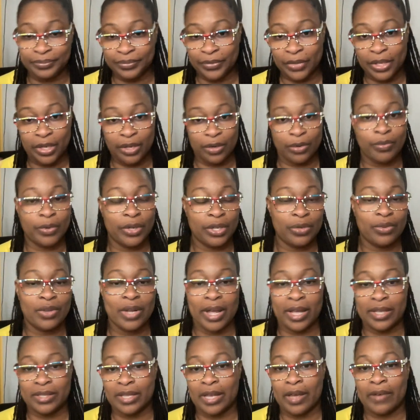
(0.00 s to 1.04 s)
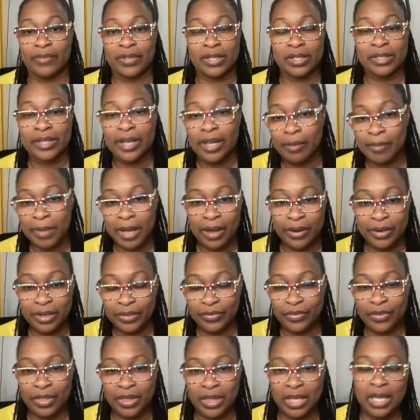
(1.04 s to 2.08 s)
hear what you guys have to say about
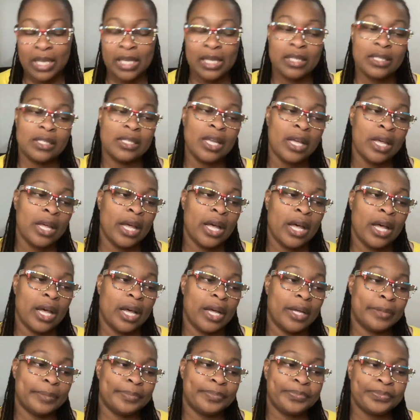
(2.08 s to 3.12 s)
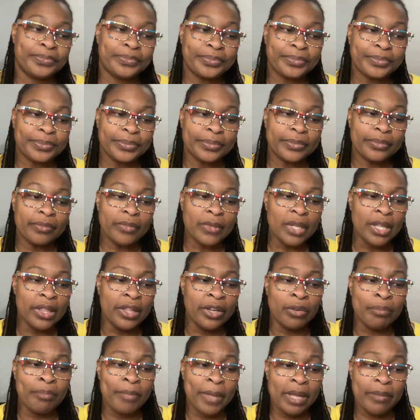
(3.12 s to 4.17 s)
different things. Um,
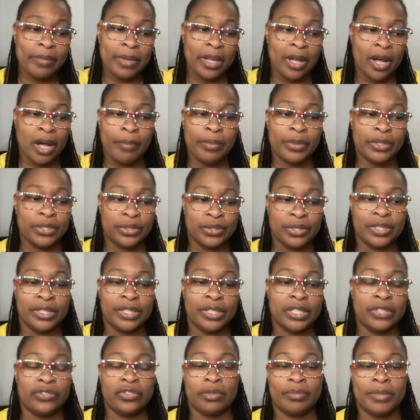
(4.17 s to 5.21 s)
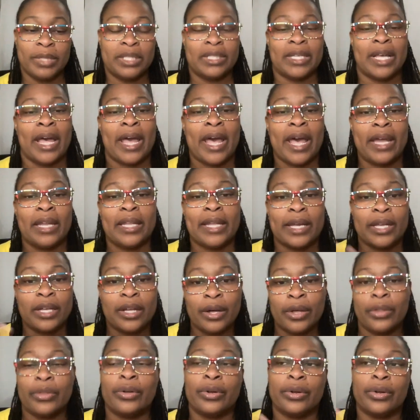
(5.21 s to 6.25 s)
there may be opportunities for me to add like
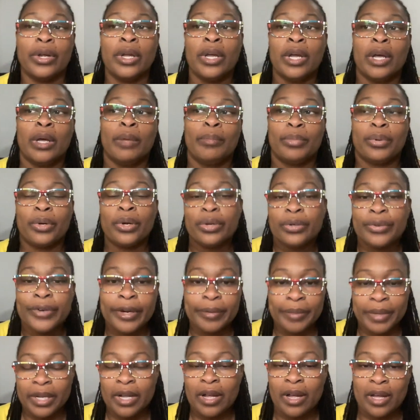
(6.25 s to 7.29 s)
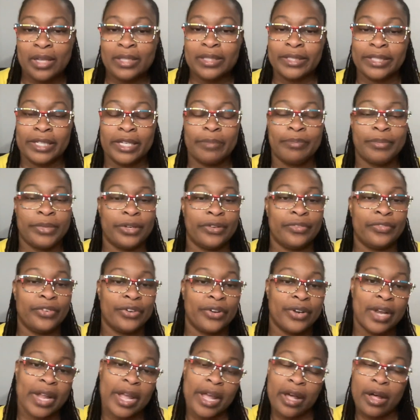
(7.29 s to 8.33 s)
other programming content, but for
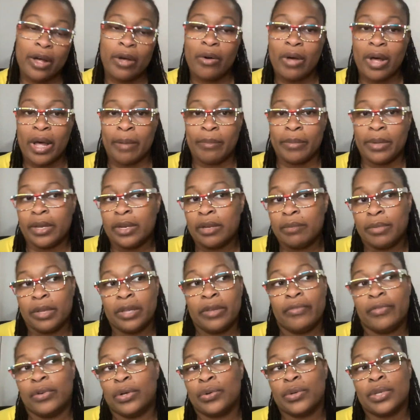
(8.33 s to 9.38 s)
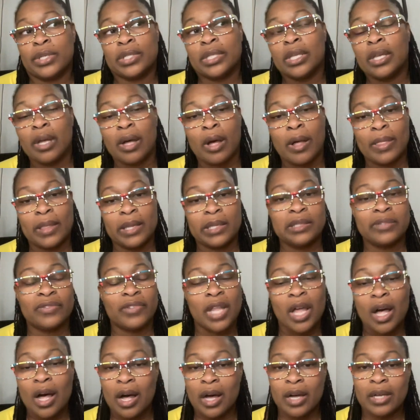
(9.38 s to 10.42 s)
now, I'm going to be focusing on these
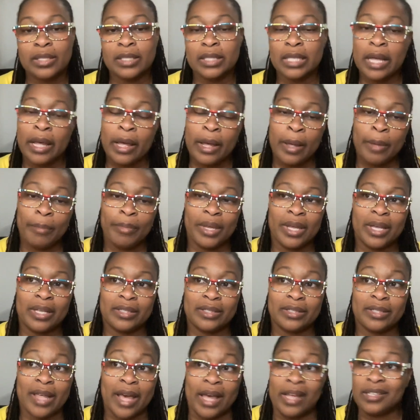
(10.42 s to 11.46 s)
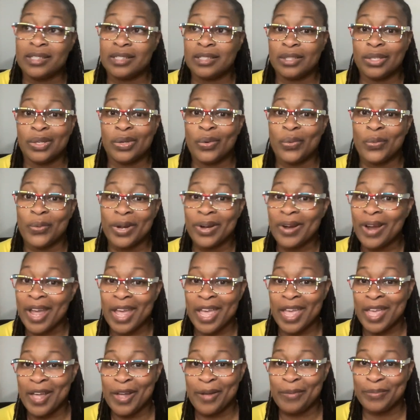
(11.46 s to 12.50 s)
vlogs because that's where I
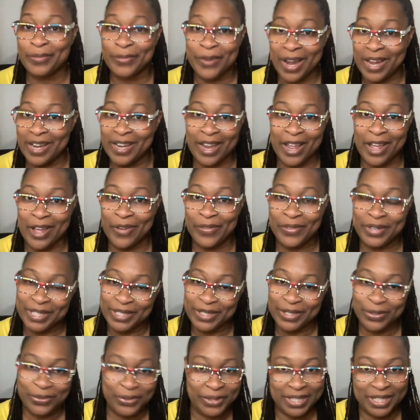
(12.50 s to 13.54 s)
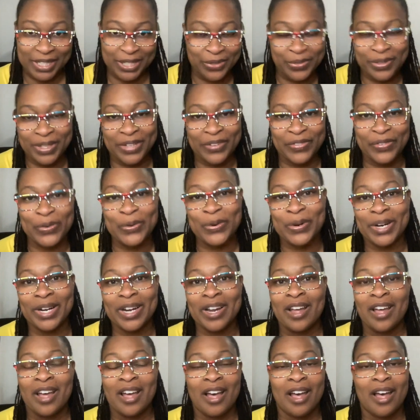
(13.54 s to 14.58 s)
am right now in 2024.
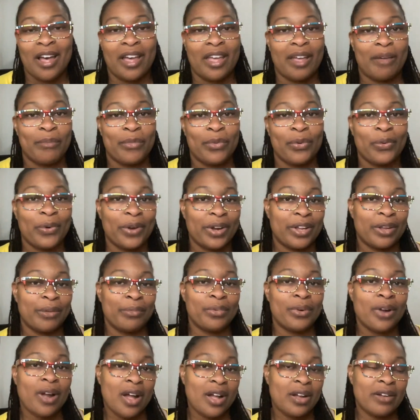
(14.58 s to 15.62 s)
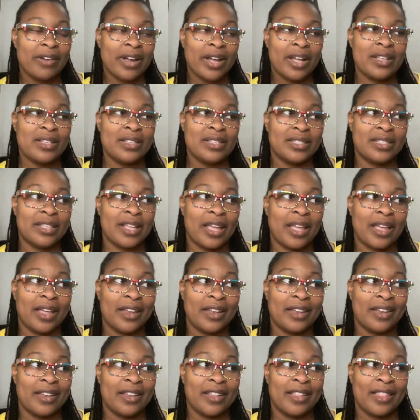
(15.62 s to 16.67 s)
I am a work in progress,
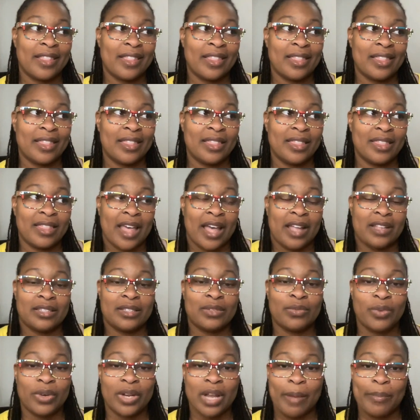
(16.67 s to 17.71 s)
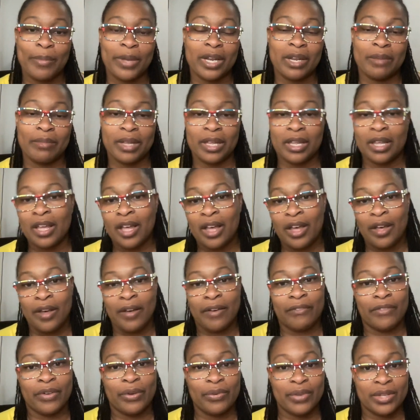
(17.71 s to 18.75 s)
and that's what I'm going to be
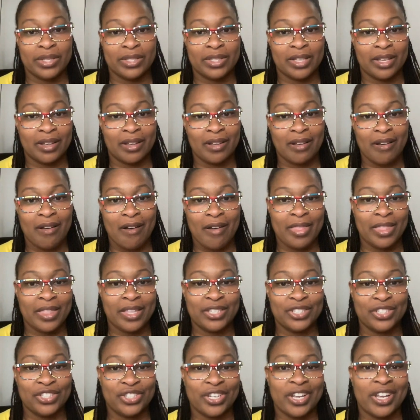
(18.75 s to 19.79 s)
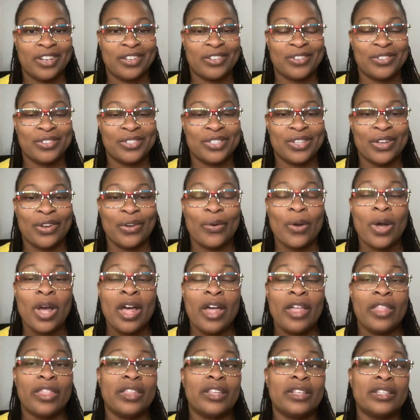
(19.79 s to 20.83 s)
focusing on this channel. So,
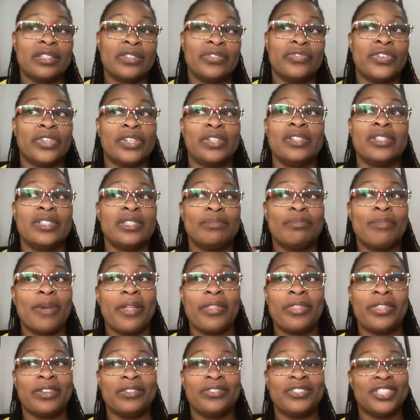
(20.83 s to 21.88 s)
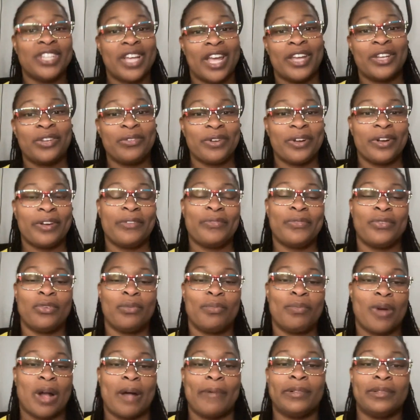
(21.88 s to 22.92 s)
this first month of January will
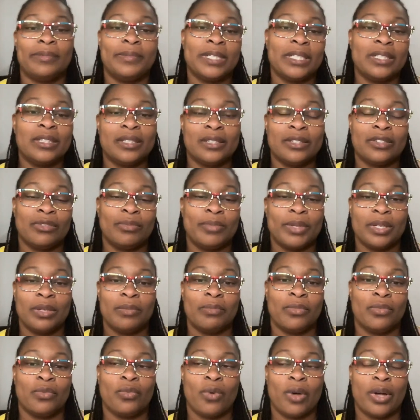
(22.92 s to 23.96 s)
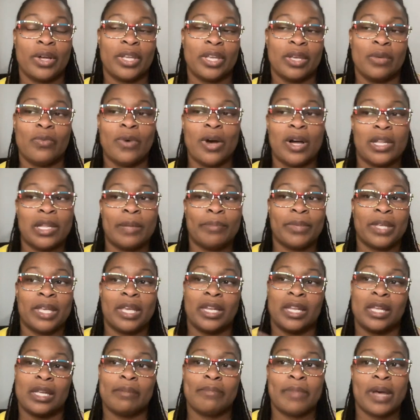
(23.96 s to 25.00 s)
probably a little bit wonky while I'm
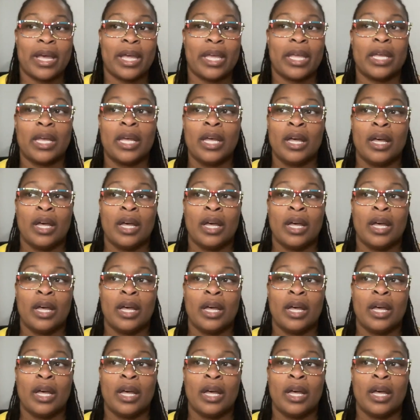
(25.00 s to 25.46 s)
getting my